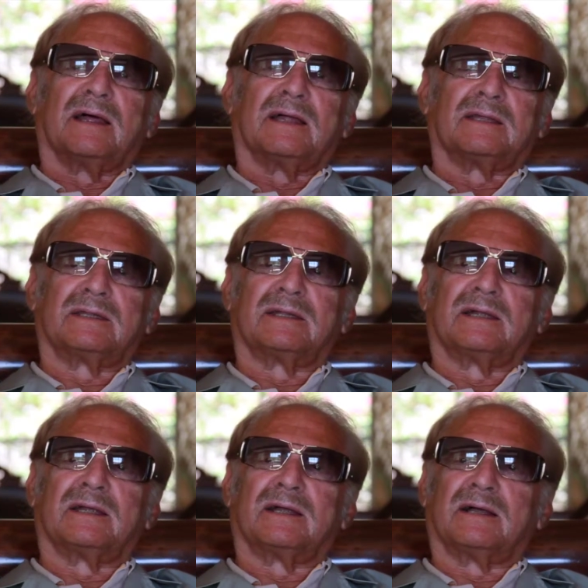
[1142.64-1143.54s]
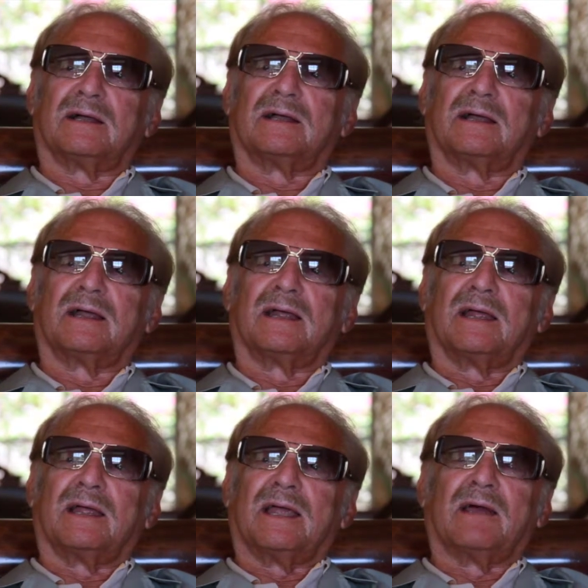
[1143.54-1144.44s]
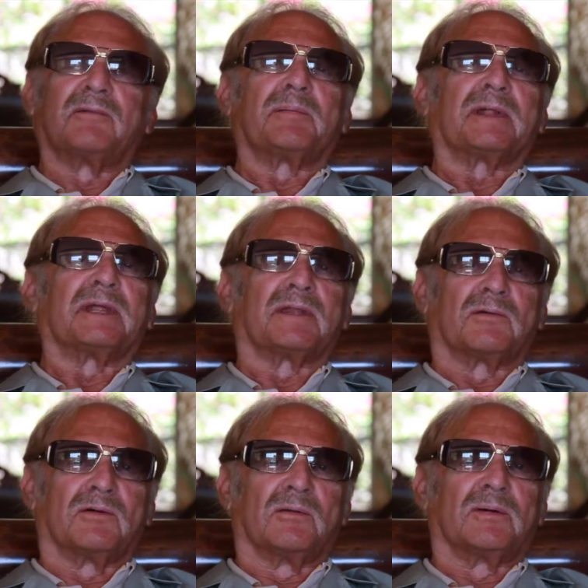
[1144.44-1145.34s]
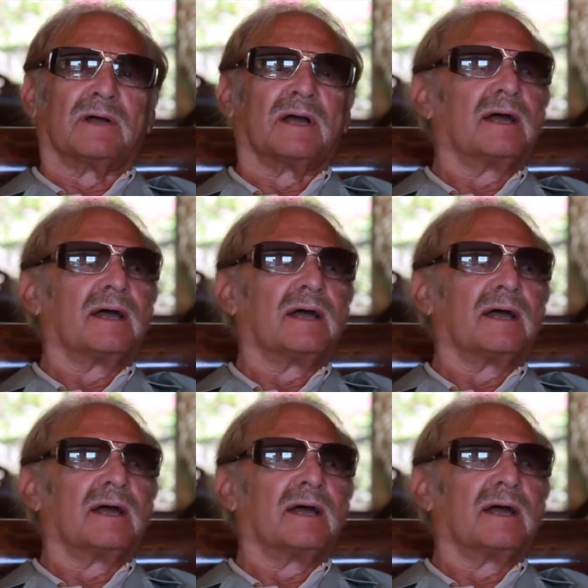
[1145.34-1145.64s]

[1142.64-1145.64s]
And uh, everybody in the group